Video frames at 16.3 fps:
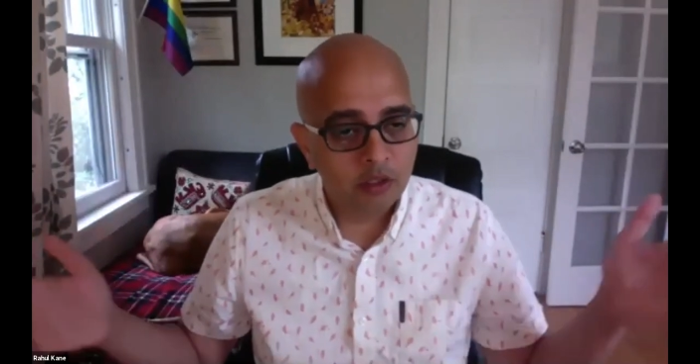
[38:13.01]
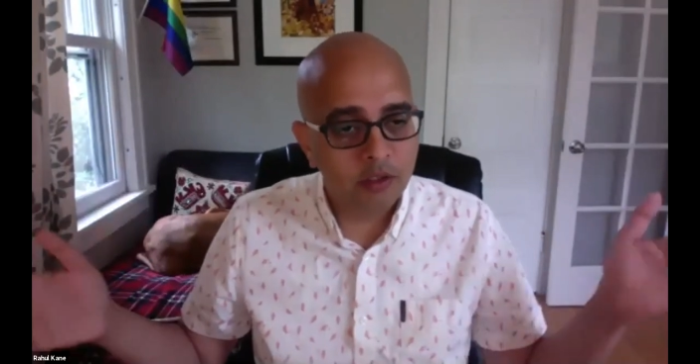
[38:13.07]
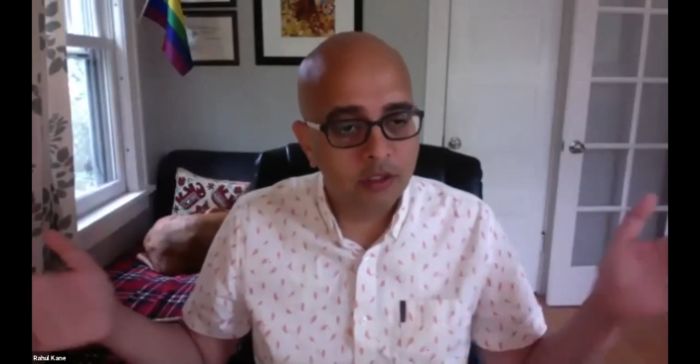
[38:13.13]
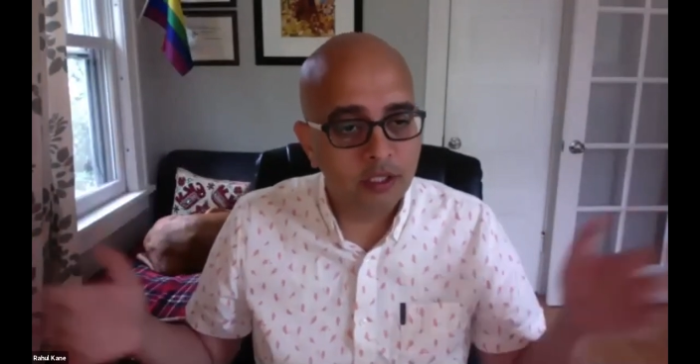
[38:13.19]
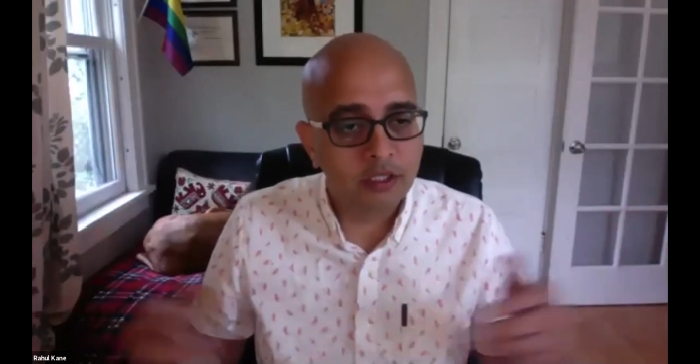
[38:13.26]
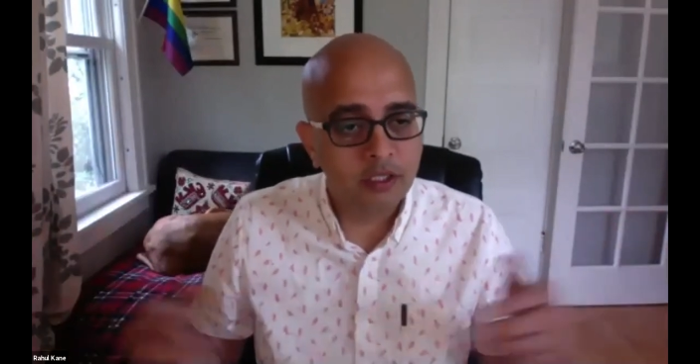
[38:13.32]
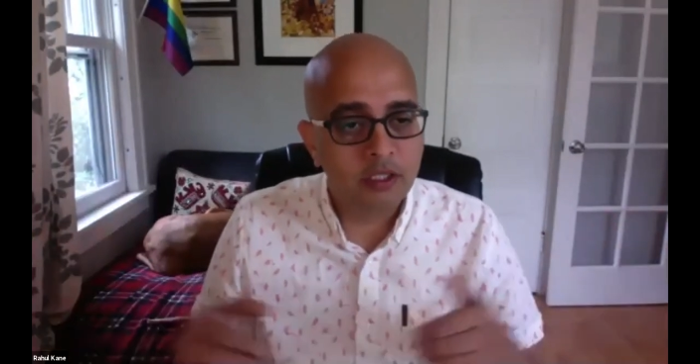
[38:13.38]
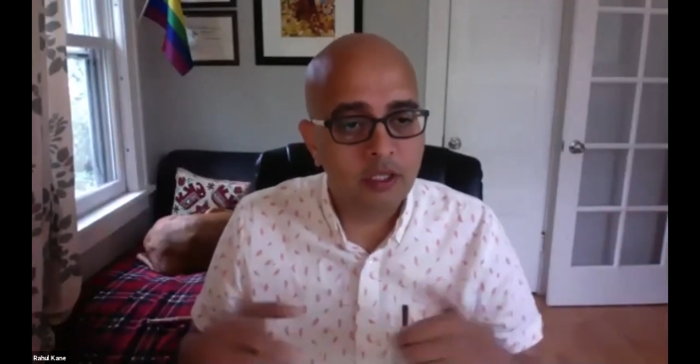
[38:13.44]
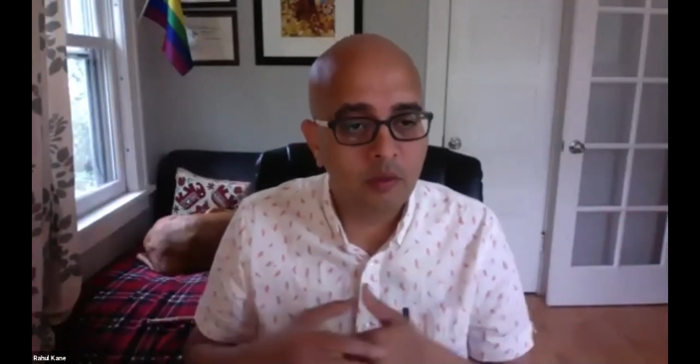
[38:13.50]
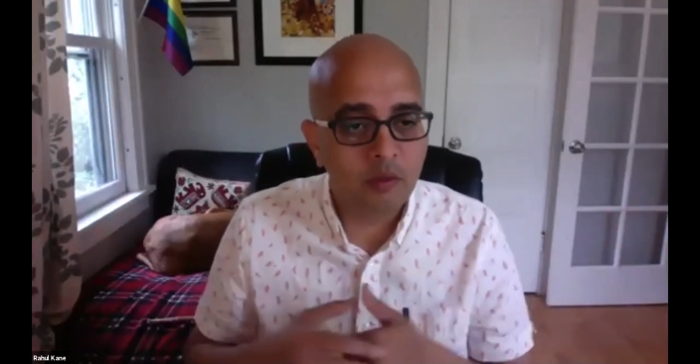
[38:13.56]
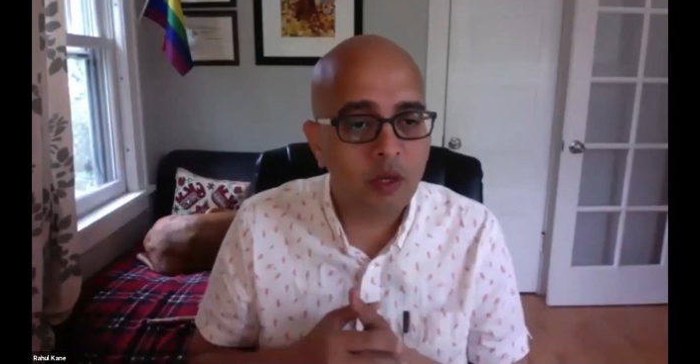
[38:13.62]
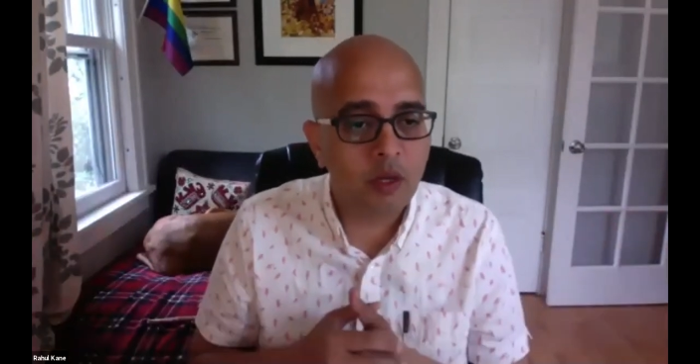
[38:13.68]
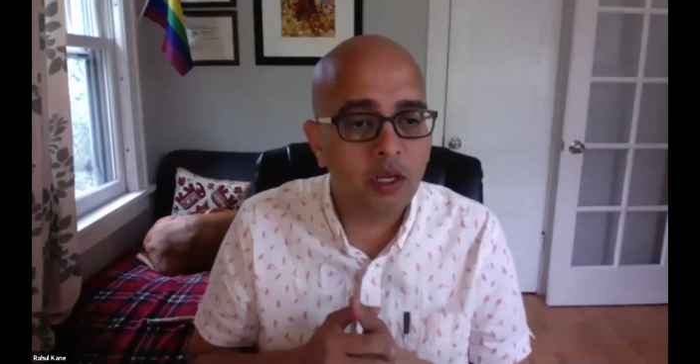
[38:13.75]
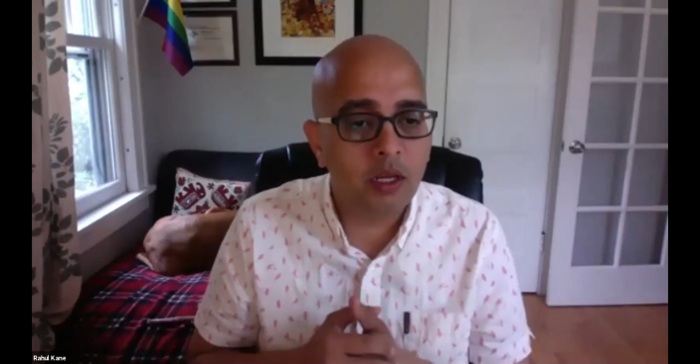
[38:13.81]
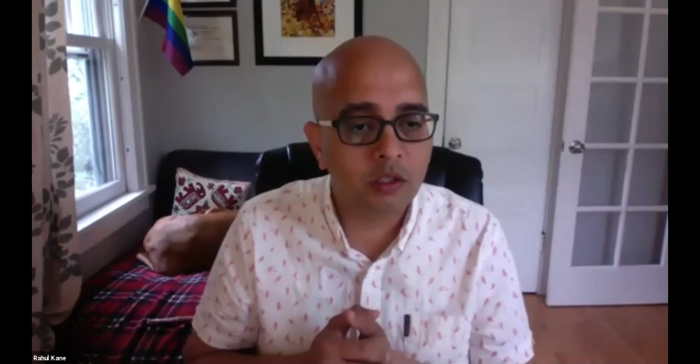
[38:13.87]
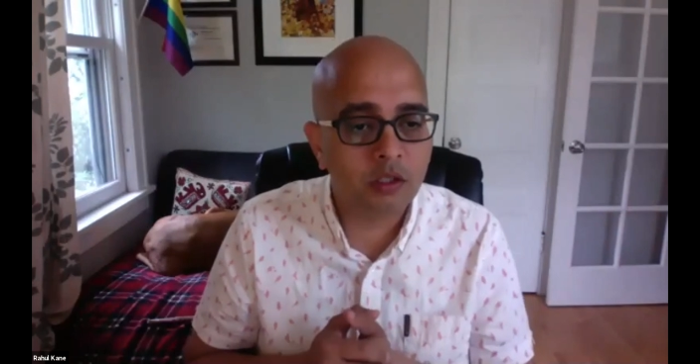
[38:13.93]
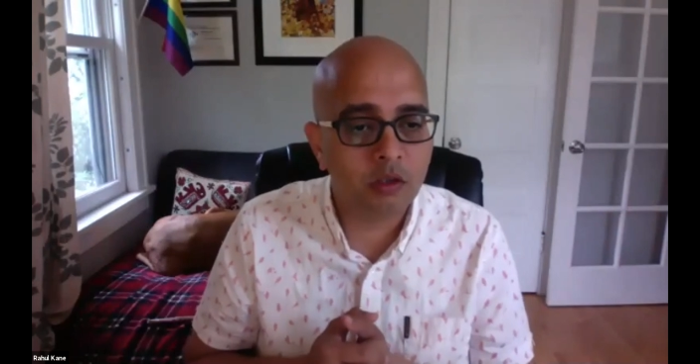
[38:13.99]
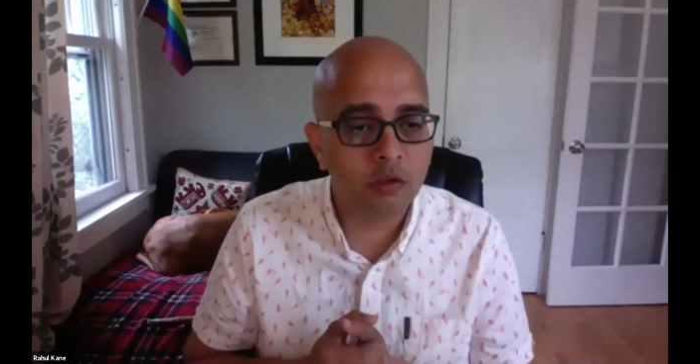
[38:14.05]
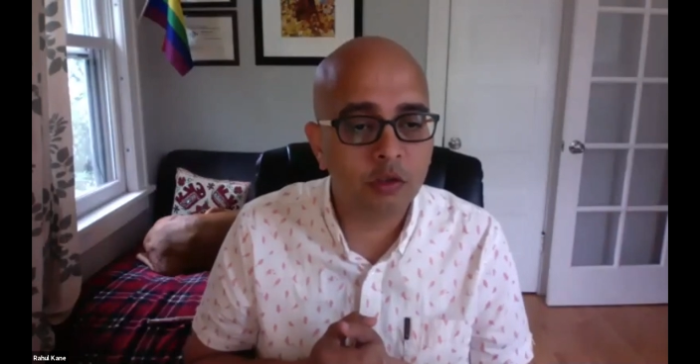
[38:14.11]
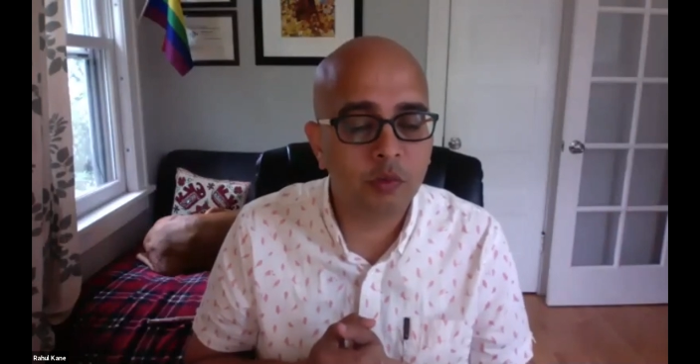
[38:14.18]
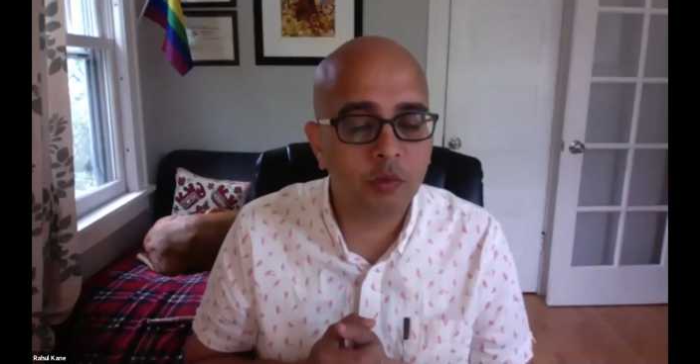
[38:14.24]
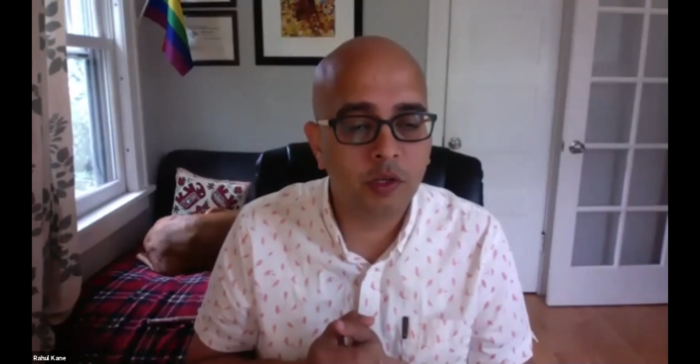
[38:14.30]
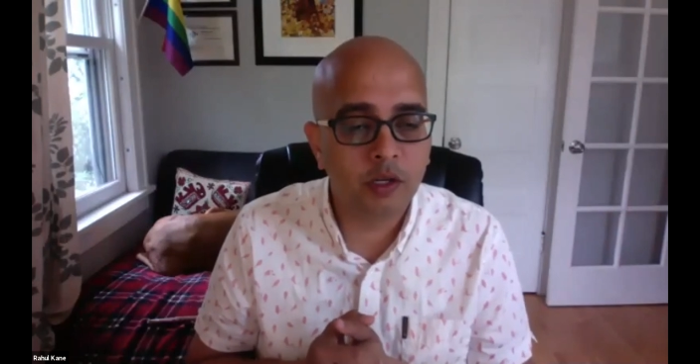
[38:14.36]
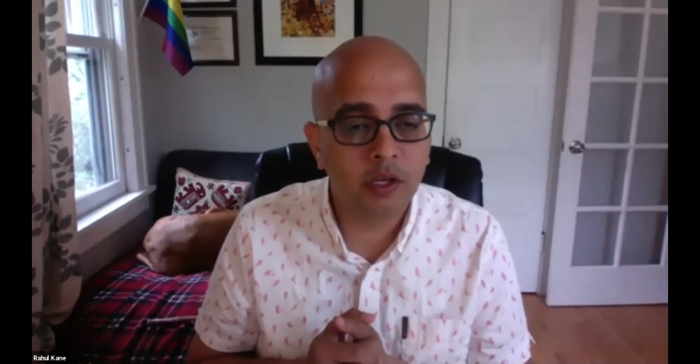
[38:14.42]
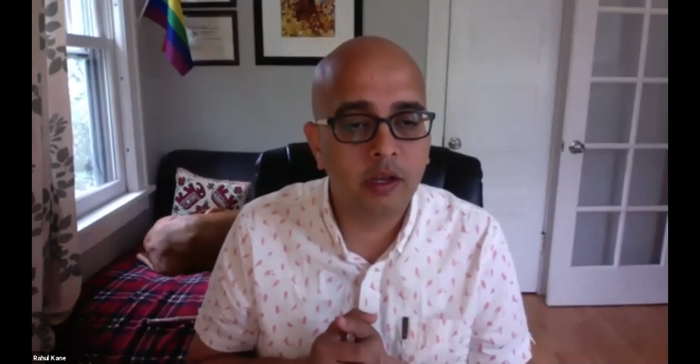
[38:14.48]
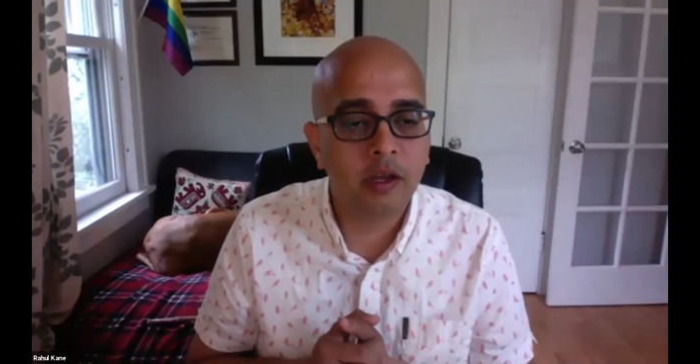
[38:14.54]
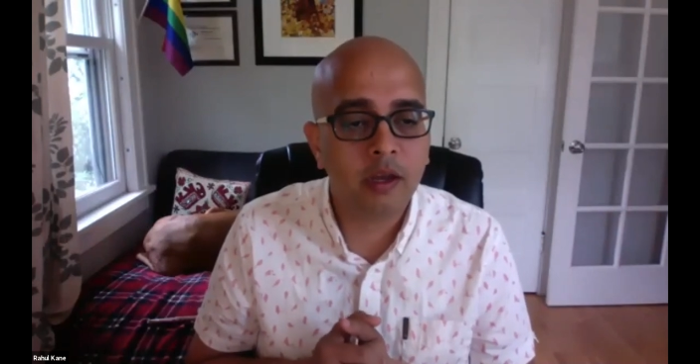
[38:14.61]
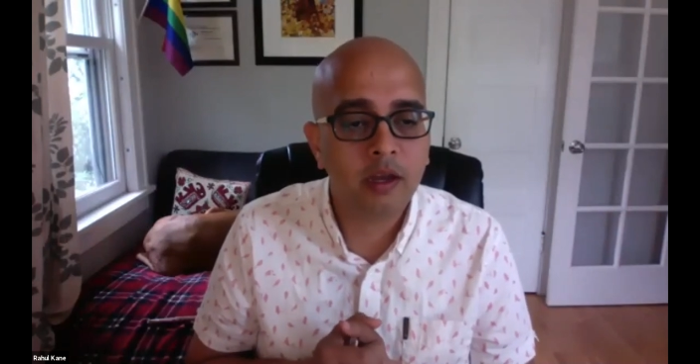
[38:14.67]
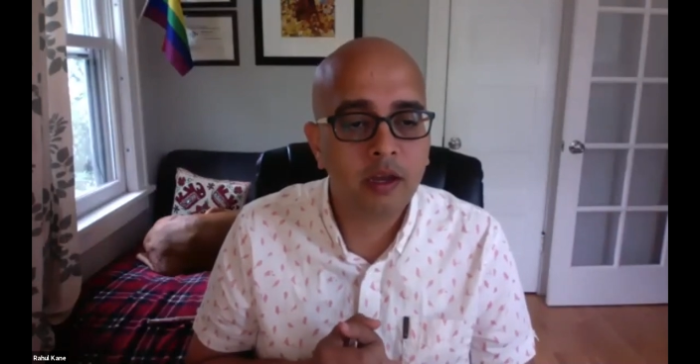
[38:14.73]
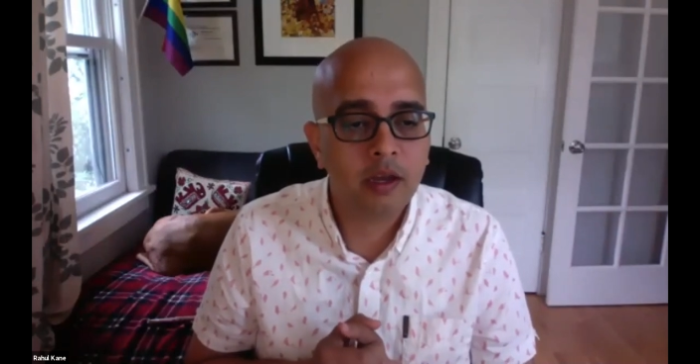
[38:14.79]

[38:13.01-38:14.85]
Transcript: or 16 weeks usually.